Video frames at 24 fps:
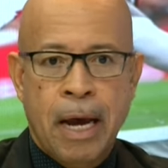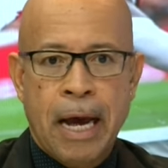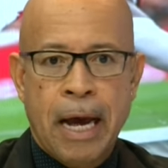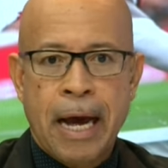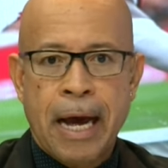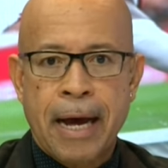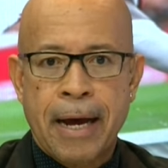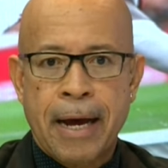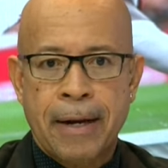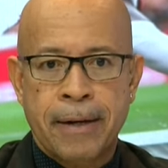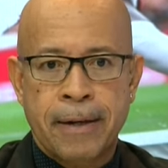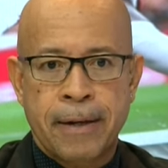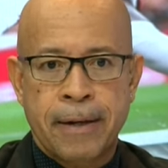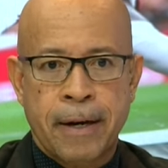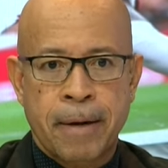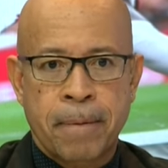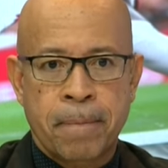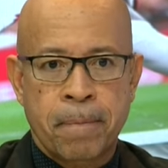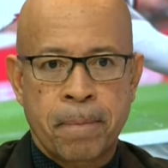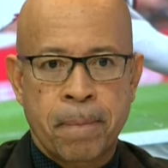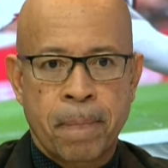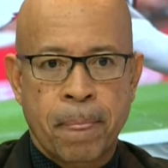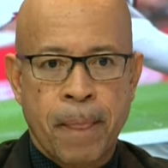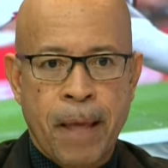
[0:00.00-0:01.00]
And
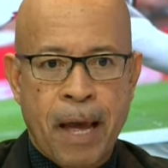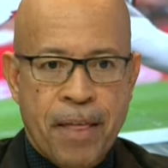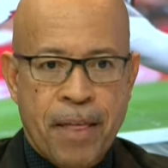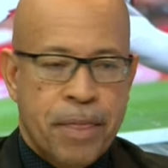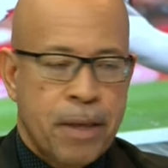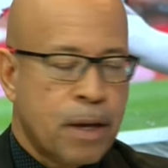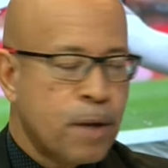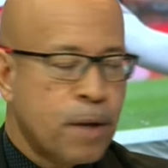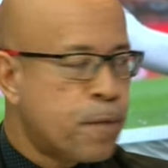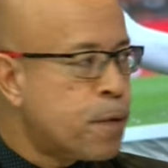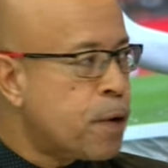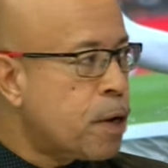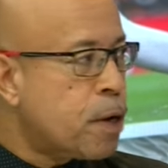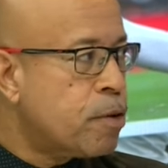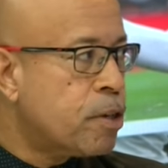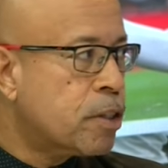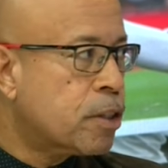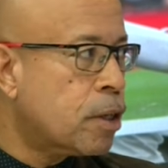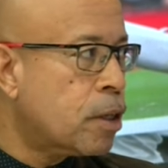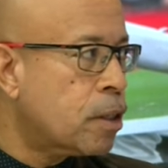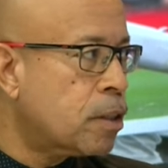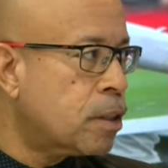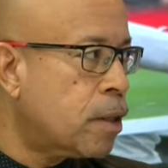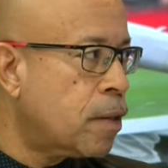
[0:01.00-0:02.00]
um, I think a fair
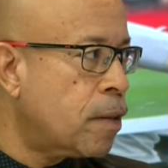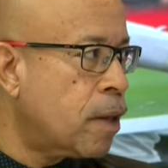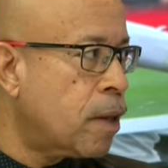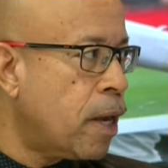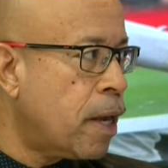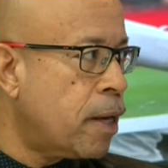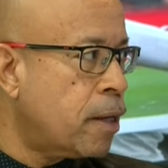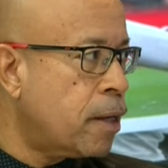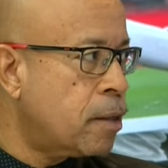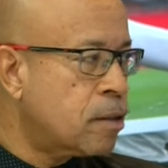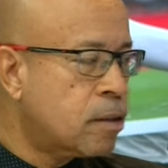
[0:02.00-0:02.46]
result in the end.